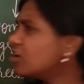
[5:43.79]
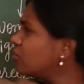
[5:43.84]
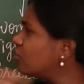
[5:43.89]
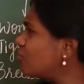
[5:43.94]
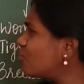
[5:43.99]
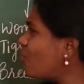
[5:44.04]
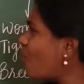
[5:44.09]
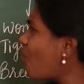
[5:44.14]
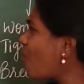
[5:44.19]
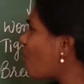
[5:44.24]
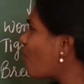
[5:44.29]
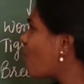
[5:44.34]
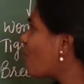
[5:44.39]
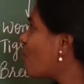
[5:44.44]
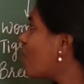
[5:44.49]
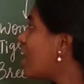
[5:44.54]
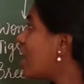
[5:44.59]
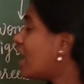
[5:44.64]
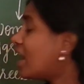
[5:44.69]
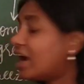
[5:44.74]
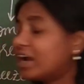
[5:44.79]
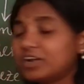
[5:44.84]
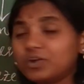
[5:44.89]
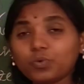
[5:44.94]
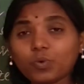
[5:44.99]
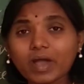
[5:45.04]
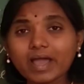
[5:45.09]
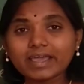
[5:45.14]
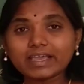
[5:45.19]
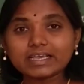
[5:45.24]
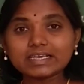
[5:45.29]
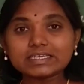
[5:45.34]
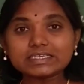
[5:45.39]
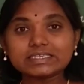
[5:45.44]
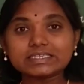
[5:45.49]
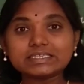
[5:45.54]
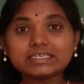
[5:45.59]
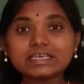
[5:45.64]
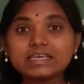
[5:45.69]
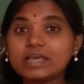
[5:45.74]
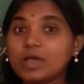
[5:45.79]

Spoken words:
No. Advice,